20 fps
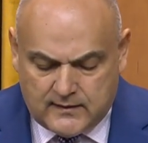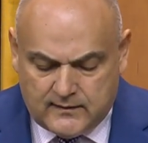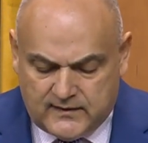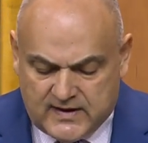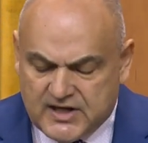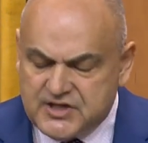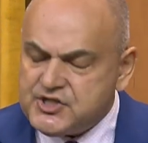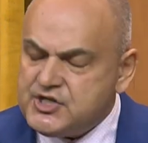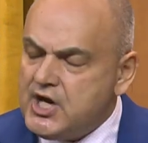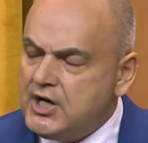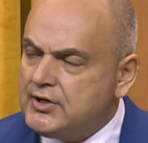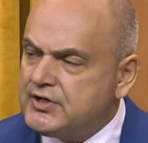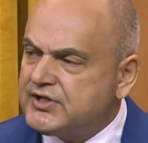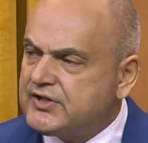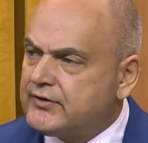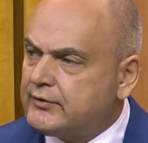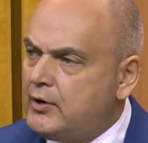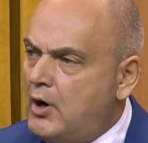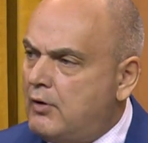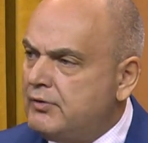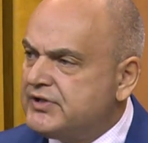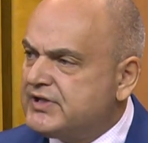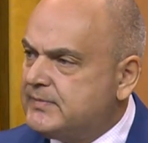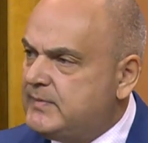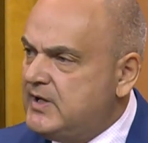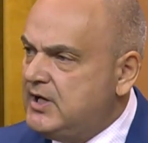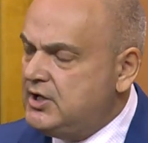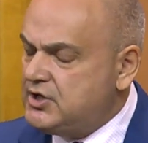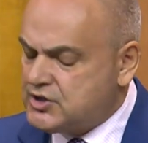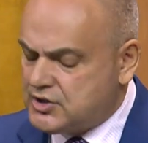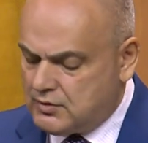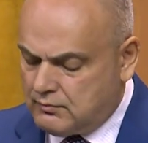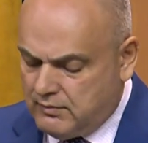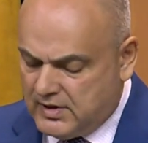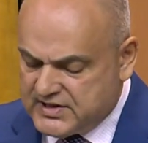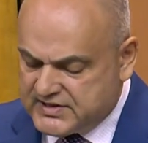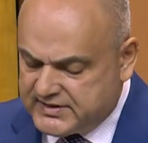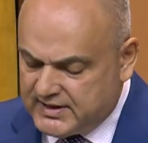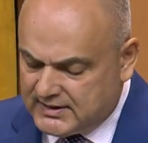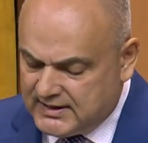This year's throne speech
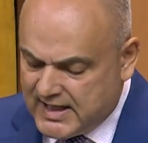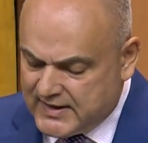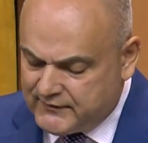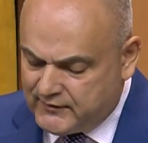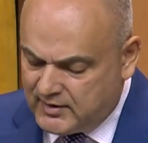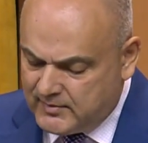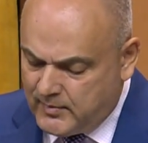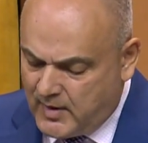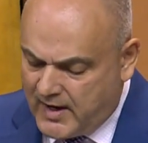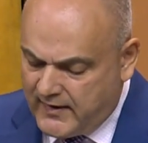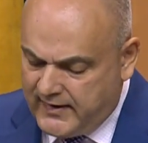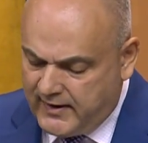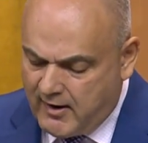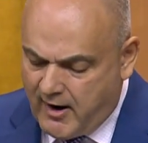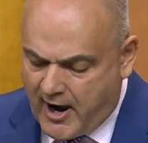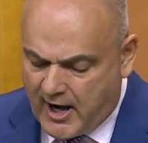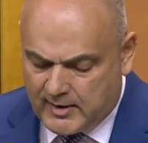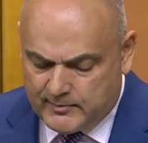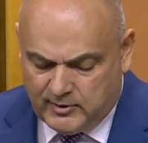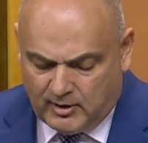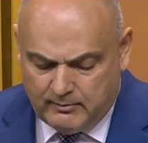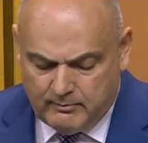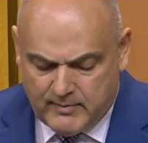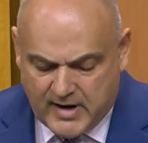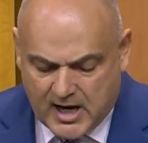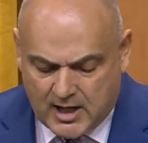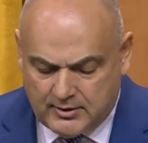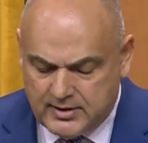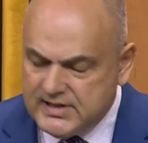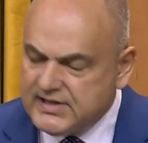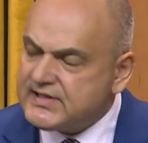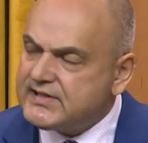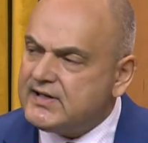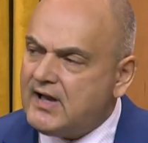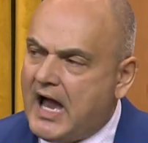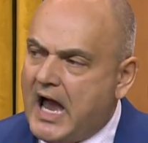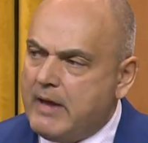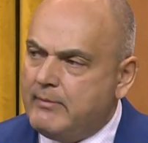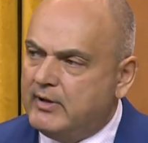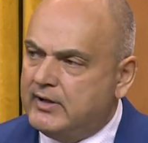was delivered by the Honourable Mary
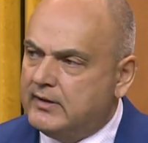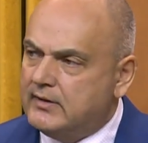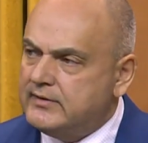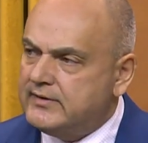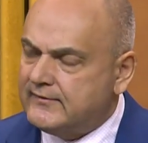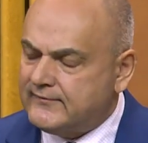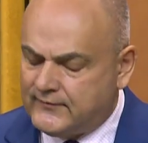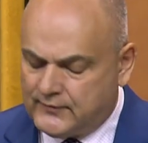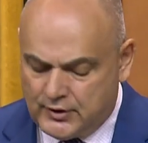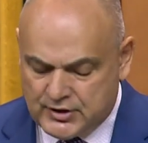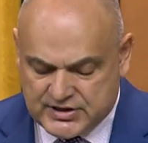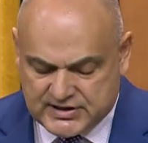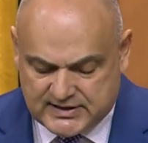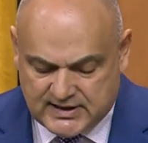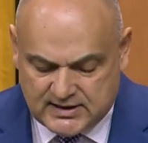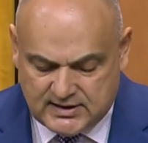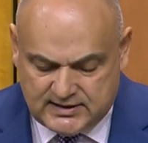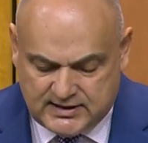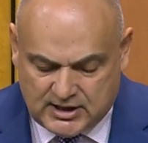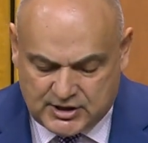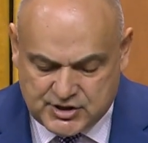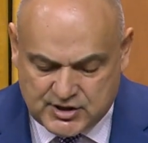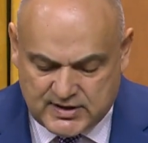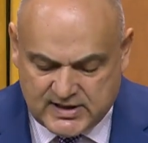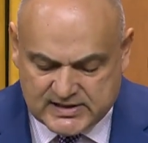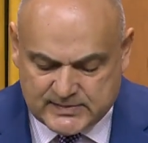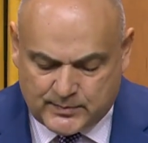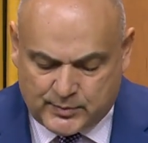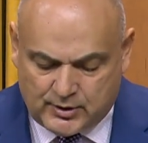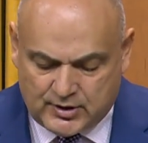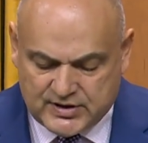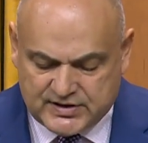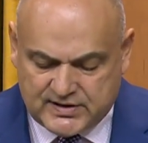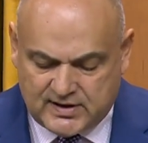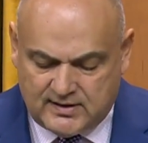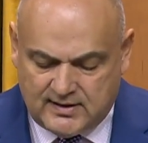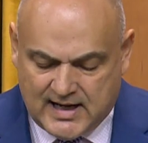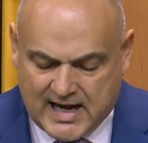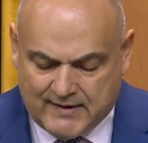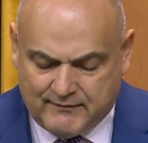Simon, the first Indigenous
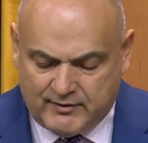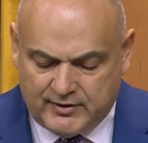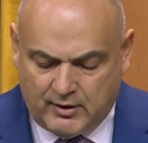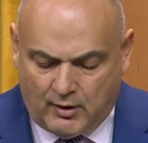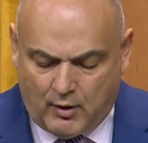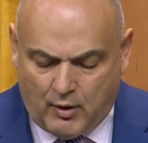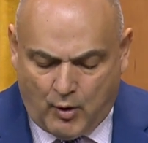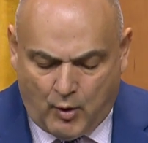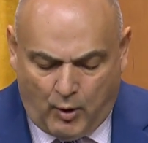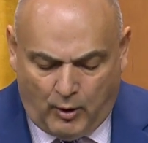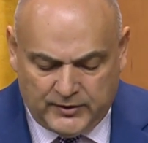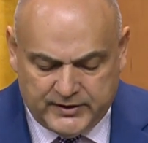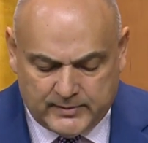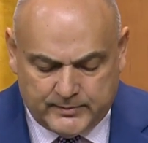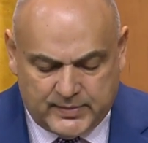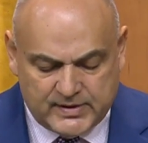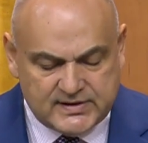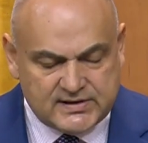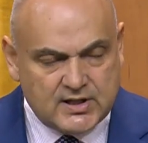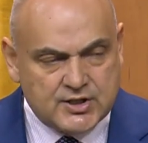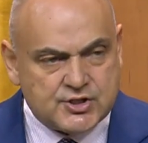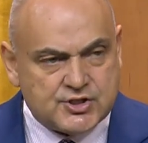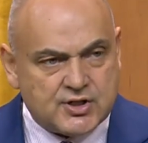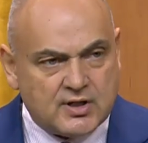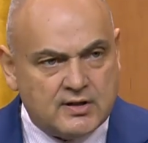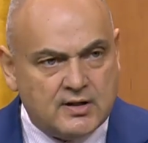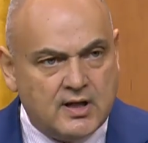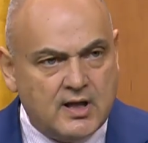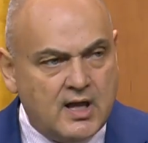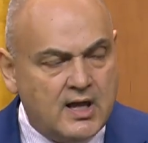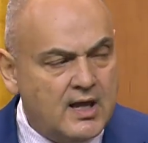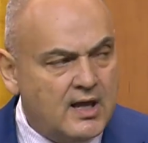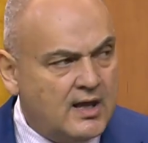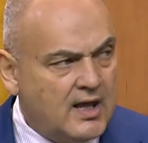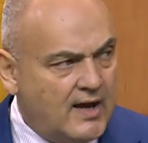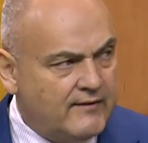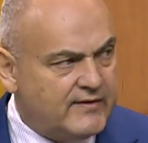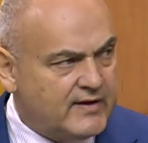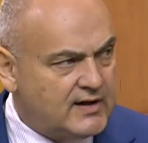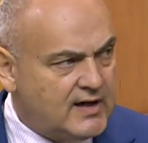person ever to hold the position
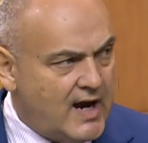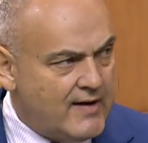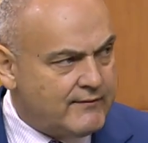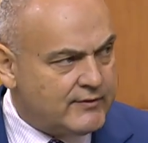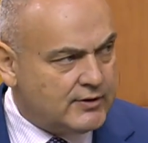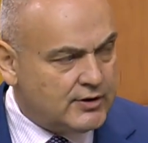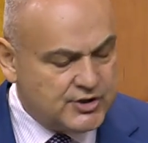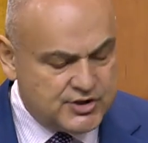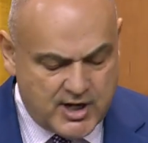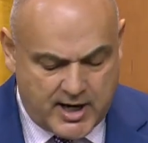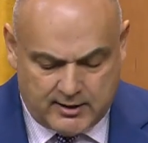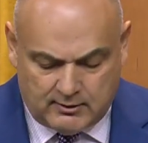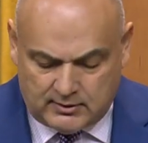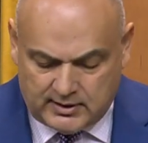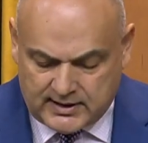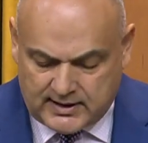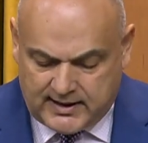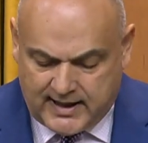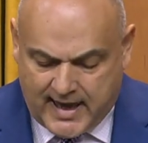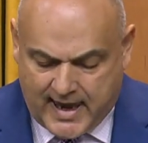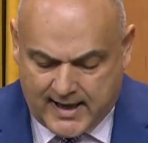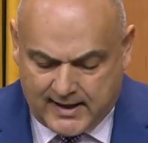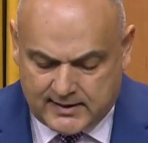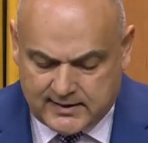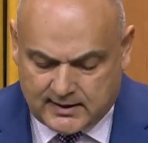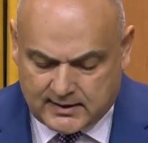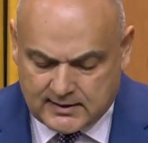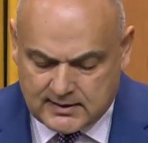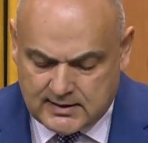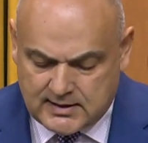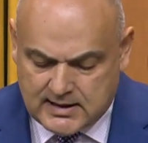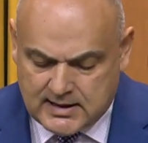of the Governor-General in Canada.